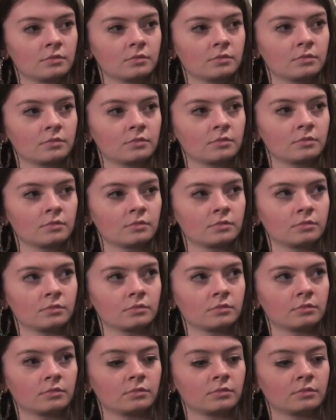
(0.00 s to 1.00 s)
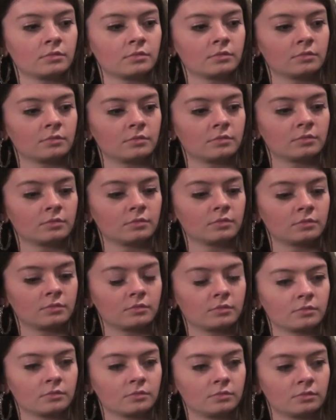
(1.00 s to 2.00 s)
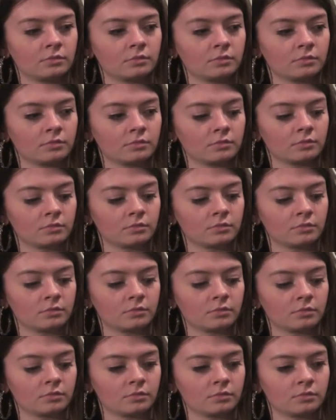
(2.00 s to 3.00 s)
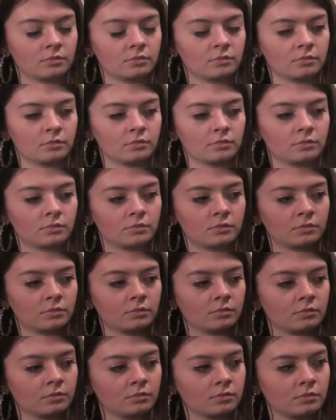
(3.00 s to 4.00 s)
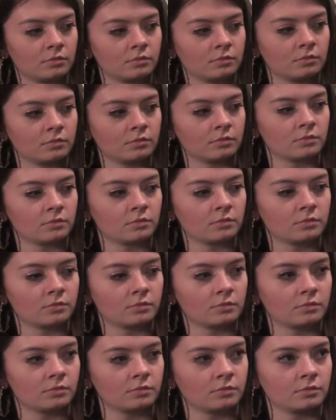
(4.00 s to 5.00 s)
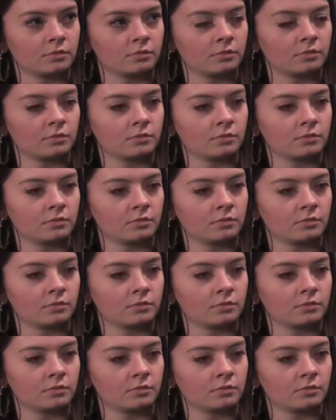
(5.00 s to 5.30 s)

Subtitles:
(not speaking)